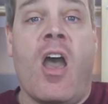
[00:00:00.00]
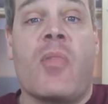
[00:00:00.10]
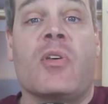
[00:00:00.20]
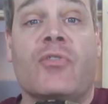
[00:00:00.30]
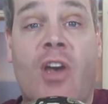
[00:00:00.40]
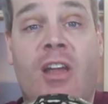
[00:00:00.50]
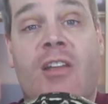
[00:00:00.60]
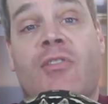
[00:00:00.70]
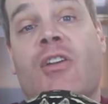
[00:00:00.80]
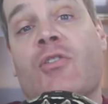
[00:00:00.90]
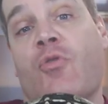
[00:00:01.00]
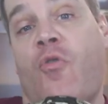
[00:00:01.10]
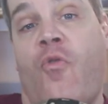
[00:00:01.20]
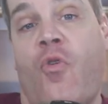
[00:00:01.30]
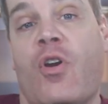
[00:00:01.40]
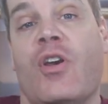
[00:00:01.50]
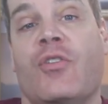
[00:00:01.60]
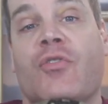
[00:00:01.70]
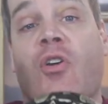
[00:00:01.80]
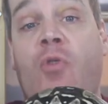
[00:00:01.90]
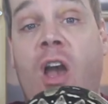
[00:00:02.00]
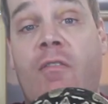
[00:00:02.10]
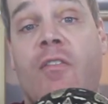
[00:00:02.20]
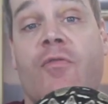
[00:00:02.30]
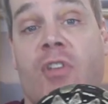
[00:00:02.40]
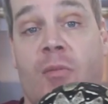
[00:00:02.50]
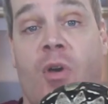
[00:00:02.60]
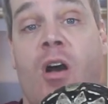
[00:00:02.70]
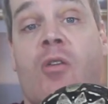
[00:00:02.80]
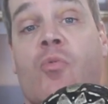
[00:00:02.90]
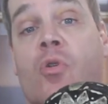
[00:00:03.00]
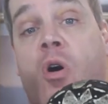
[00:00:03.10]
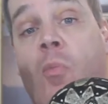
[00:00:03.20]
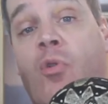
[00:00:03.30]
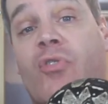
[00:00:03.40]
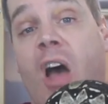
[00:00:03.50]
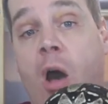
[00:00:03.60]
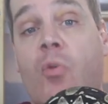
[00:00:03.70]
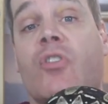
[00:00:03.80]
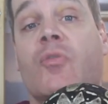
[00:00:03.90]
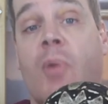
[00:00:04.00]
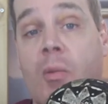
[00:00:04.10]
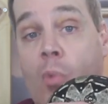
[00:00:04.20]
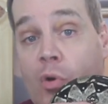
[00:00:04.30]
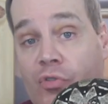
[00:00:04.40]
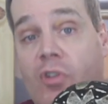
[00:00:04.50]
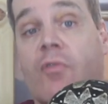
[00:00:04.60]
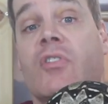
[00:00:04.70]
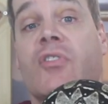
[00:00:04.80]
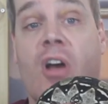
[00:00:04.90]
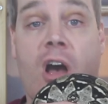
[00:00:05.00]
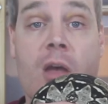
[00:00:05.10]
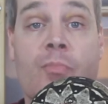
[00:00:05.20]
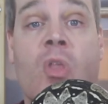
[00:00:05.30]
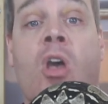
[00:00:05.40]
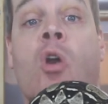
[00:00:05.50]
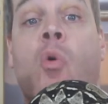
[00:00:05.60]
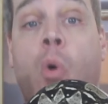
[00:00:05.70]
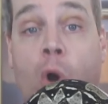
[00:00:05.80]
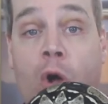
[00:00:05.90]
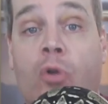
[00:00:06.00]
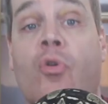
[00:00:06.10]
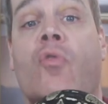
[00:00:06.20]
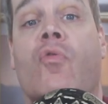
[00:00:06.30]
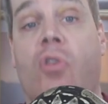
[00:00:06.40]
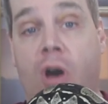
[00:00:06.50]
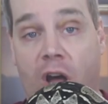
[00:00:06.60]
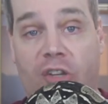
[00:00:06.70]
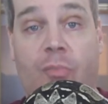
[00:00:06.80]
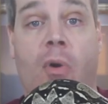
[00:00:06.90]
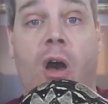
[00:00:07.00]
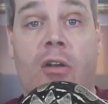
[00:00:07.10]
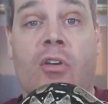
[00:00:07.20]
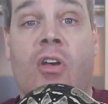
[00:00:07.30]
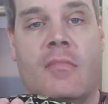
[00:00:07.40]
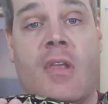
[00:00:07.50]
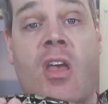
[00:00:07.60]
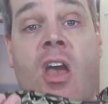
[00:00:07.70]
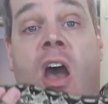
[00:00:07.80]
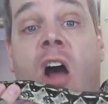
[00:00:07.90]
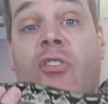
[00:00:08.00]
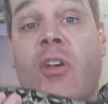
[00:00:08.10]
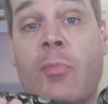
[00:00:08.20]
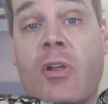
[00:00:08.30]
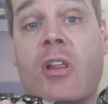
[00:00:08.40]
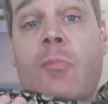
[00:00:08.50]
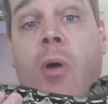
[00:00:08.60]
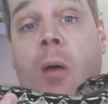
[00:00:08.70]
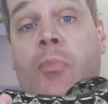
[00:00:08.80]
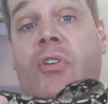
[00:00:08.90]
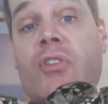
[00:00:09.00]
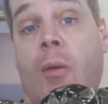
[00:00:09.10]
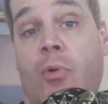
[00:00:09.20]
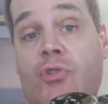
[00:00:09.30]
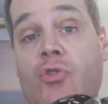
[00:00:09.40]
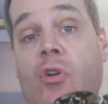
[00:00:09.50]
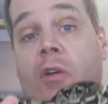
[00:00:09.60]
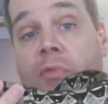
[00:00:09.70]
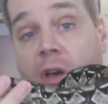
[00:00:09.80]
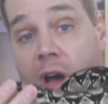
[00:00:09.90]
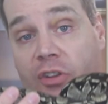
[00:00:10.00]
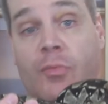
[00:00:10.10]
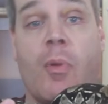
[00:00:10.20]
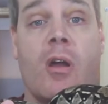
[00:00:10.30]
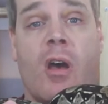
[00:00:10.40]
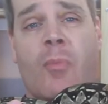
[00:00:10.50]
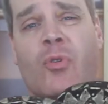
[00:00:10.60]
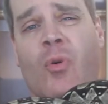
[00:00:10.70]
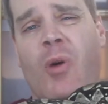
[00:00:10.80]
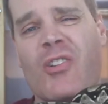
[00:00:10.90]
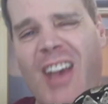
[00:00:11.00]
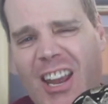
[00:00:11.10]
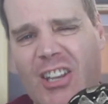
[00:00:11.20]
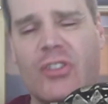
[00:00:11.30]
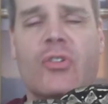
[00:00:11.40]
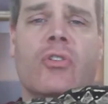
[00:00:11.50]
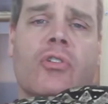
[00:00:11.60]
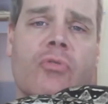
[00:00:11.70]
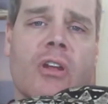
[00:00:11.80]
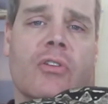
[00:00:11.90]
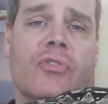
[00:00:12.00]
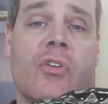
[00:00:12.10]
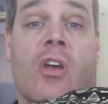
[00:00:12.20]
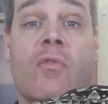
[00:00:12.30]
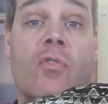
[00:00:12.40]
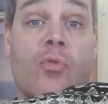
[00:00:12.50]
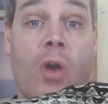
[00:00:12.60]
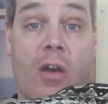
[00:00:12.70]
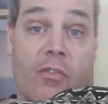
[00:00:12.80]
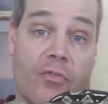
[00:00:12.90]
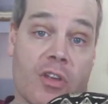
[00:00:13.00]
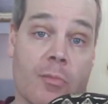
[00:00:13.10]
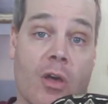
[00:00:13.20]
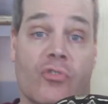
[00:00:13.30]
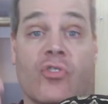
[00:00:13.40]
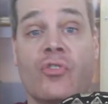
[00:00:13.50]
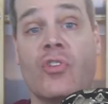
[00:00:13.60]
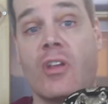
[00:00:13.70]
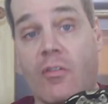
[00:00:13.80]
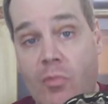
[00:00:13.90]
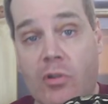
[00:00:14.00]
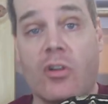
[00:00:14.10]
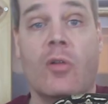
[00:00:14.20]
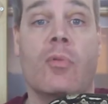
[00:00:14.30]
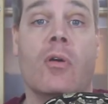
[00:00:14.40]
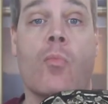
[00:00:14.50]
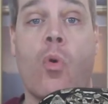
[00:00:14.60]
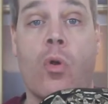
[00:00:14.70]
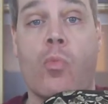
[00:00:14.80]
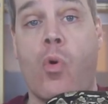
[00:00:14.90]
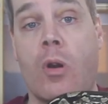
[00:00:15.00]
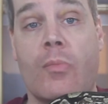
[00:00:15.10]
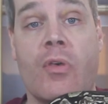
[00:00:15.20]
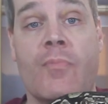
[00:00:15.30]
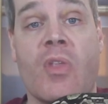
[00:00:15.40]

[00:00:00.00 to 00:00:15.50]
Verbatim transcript: The second thing to look for is a gravid female will almost always spend most of its time coiled over the hot spot. I'll typically bump the temperature of the hot spot up to about 92 degrees for gravid females just to give them a little bit more warmth.